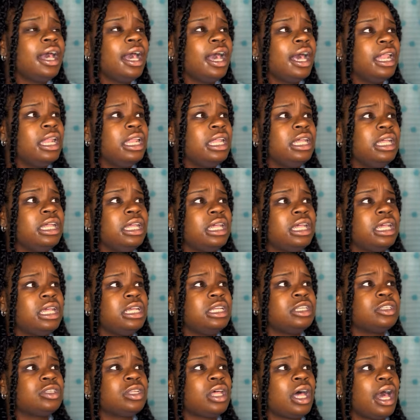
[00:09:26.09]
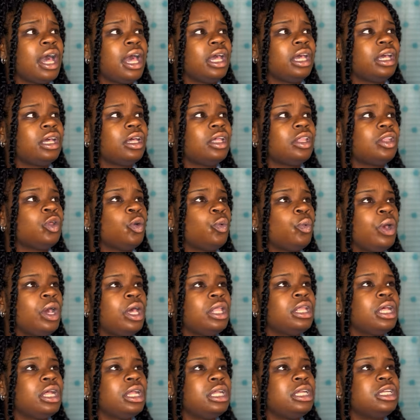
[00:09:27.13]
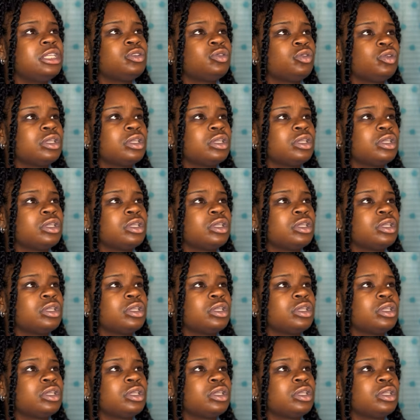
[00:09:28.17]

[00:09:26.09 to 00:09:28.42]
And he he's like the way that he's